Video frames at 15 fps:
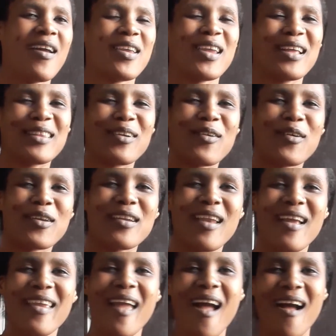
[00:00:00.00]
You're the
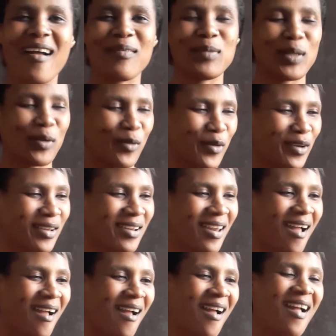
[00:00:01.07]
gorilla. Yeah, I'm the
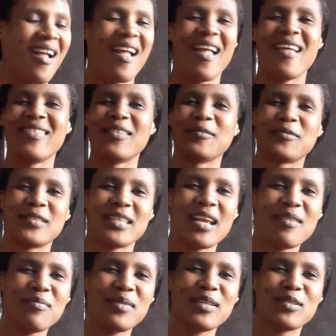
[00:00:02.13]
gorilla. They've
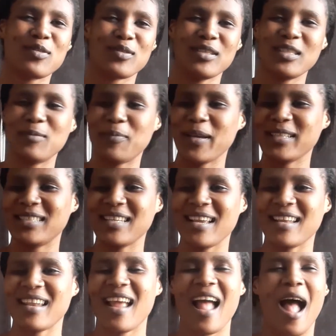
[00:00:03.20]
sent me to this
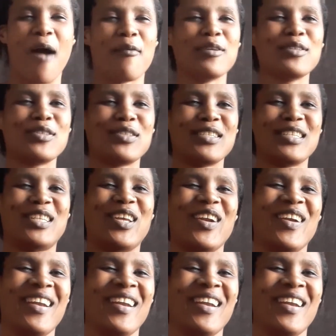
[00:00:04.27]
person. I want to do so.